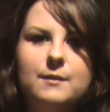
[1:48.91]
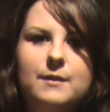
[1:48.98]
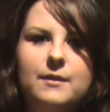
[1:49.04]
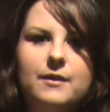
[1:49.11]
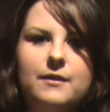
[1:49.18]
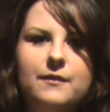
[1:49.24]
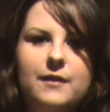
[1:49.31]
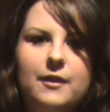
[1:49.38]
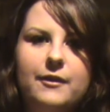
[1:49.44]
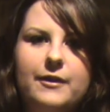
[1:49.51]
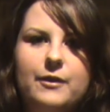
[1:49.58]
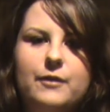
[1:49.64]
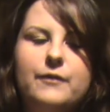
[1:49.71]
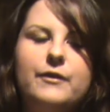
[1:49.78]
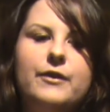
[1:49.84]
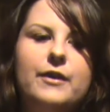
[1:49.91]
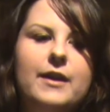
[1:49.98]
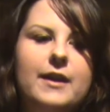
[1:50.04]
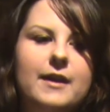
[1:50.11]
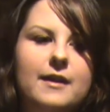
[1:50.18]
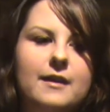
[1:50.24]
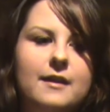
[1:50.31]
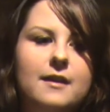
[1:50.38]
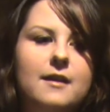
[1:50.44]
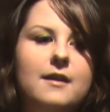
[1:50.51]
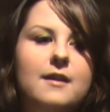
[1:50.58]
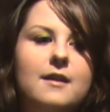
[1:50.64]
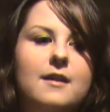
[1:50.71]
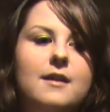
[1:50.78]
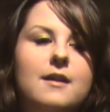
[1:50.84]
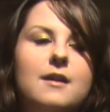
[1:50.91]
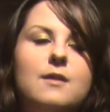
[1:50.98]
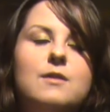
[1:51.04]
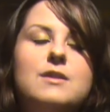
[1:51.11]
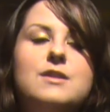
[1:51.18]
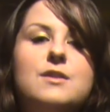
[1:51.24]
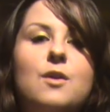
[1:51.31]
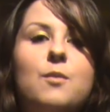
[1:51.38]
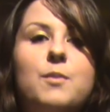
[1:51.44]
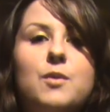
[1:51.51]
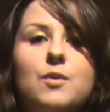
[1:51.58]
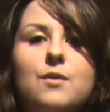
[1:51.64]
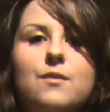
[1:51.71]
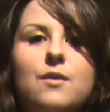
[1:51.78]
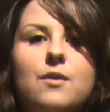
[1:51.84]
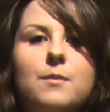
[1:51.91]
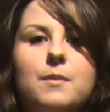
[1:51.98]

We took a ferry over, and it was so beautiful.